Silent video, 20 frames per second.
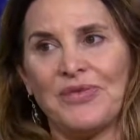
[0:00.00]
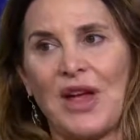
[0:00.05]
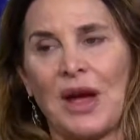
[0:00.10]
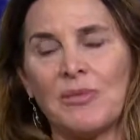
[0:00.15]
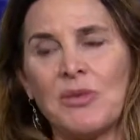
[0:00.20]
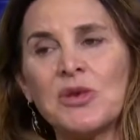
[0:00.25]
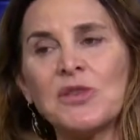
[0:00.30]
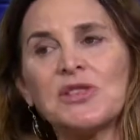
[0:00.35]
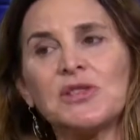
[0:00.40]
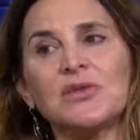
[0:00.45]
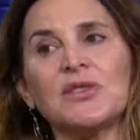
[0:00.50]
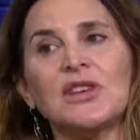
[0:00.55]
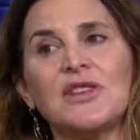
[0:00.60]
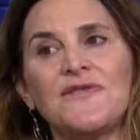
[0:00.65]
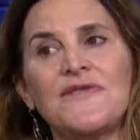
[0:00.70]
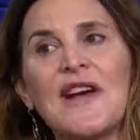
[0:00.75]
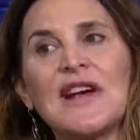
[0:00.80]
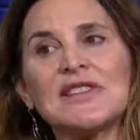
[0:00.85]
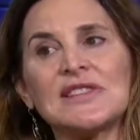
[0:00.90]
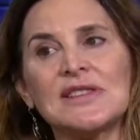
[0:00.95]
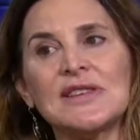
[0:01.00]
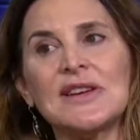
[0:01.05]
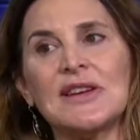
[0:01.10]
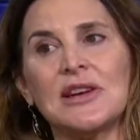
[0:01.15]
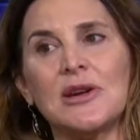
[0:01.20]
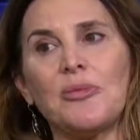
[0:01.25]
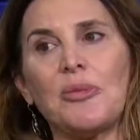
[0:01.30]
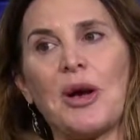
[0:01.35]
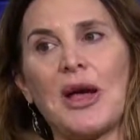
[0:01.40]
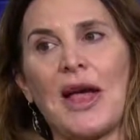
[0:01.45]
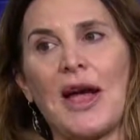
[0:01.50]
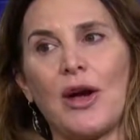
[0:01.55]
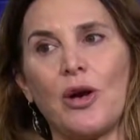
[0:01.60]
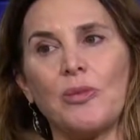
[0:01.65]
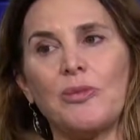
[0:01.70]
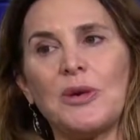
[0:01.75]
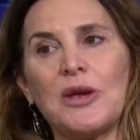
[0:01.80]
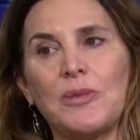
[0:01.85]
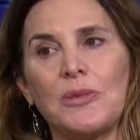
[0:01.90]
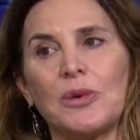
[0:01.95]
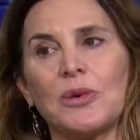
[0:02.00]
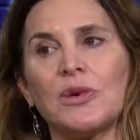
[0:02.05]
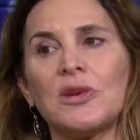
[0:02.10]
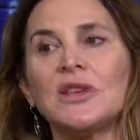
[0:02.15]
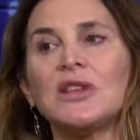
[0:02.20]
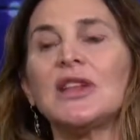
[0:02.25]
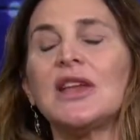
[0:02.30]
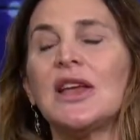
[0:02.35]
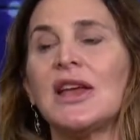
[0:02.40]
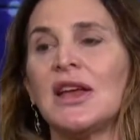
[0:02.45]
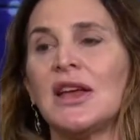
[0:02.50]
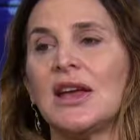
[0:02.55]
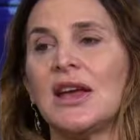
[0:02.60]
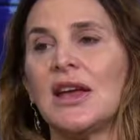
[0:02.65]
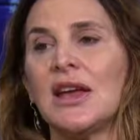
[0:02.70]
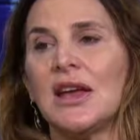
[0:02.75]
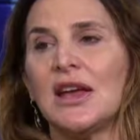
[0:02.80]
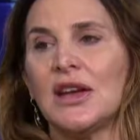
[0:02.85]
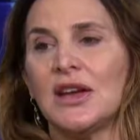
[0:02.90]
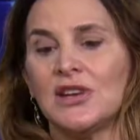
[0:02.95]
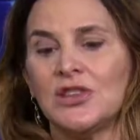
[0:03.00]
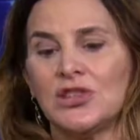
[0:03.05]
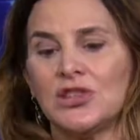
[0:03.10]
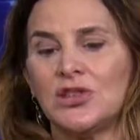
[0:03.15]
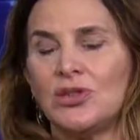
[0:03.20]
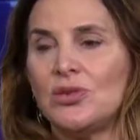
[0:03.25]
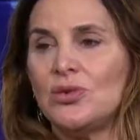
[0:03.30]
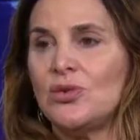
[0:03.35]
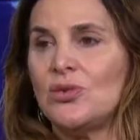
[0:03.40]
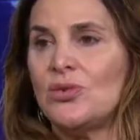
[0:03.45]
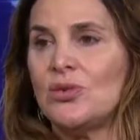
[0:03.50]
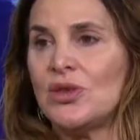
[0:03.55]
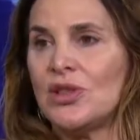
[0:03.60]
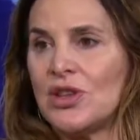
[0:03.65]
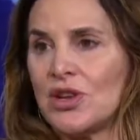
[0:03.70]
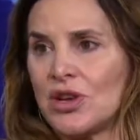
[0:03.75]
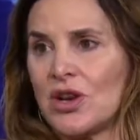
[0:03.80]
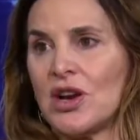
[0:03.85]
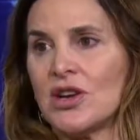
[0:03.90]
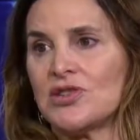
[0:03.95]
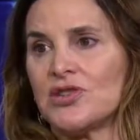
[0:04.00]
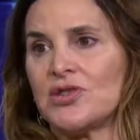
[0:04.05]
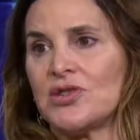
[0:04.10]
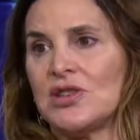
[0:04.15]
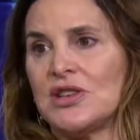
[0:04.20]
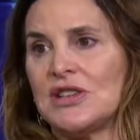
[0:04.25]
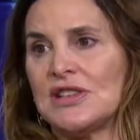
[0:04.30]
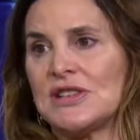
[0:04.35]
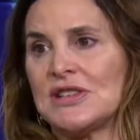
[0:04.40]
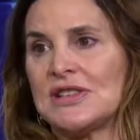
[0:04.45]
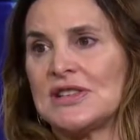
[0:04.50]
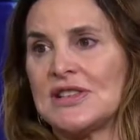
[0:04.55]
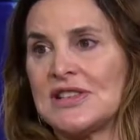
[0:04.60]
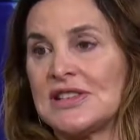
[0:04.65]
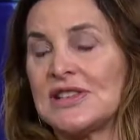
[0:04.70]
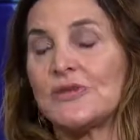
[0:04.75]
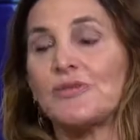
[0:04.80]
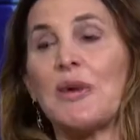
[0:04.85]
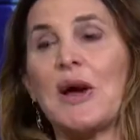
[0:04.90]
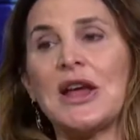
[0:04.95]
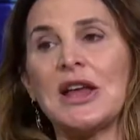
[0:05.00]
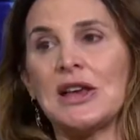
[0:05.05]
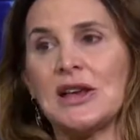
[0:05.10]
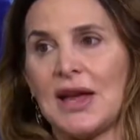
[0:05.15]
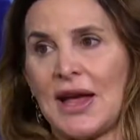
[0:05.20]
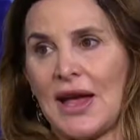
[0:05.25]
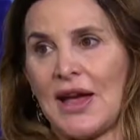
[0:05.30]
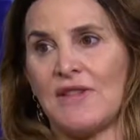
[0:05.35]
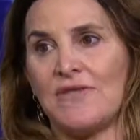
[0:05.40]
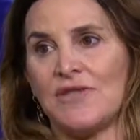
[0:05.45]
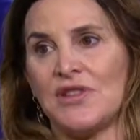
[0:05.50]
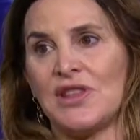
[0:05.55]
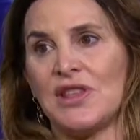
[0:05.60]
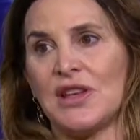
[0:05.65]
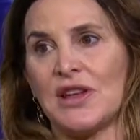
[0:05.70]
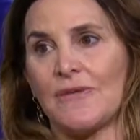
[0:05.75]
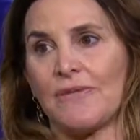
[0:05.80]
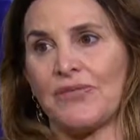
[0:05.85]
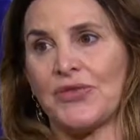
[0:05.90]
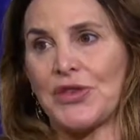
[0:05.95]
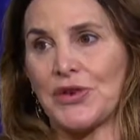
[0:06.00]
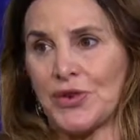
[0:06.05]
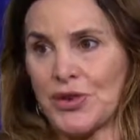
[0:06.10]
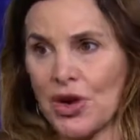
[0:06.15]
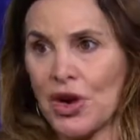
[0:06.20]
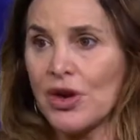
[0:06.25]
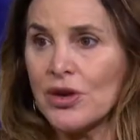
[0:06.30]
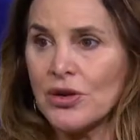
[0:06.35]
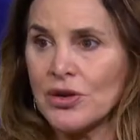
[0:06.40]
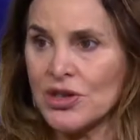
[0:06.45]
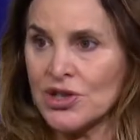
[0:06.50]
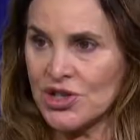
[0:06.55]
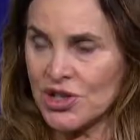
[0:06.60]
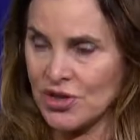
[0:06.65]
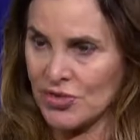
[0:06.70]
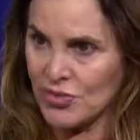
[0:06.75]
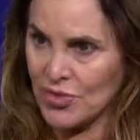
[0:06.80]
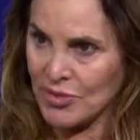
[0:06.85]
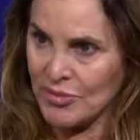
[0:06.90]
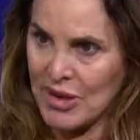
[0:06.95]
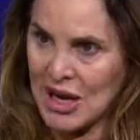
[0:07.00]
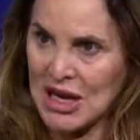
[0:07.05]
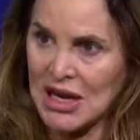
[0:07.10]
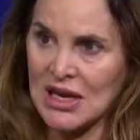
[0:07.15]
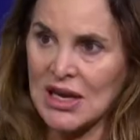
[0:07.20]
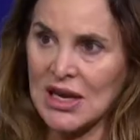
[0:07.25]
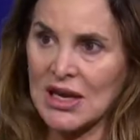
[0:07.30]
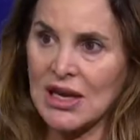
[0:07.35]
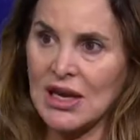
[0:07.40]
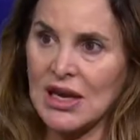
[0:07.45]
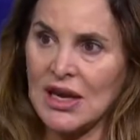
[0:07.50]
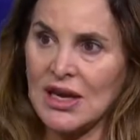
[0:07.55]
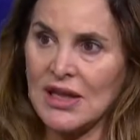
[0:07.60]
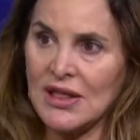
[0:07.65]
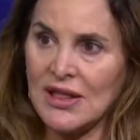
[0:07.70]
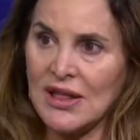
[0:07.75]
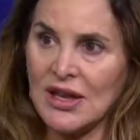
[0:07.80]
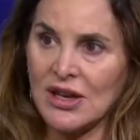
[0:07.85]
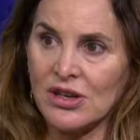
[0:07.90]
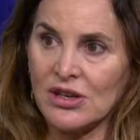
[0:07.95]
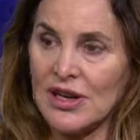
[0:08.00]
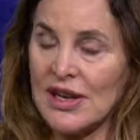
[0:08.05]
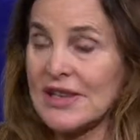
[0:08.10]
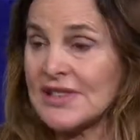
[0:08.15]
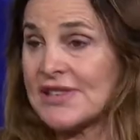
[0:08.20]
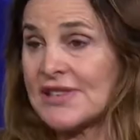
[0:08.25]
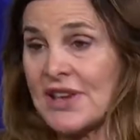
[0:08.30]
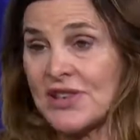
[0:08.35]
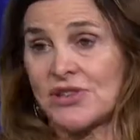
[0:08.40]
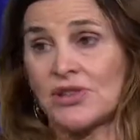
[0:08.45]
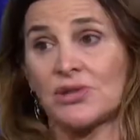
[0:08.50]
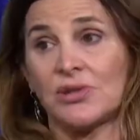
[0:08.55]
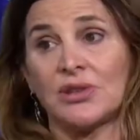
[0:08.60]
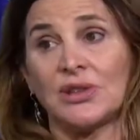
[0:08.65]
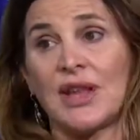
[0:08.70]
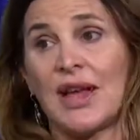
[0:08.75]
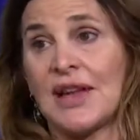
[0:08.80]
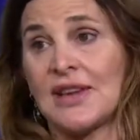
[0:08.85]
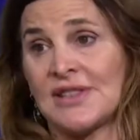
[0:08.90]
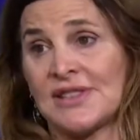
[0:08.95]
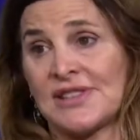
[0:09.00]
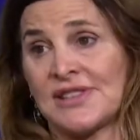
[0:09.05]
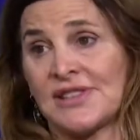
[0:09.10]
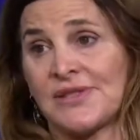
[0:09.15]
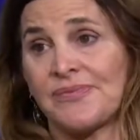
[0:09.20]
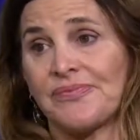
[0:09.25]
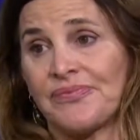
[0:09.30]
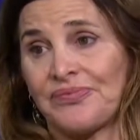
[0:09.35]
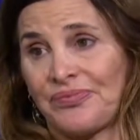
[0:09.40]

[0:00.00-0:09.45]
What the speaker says: I'm always really fascinated by how people cling to their countries despite everything, their courage in remaining in their ancestral lands.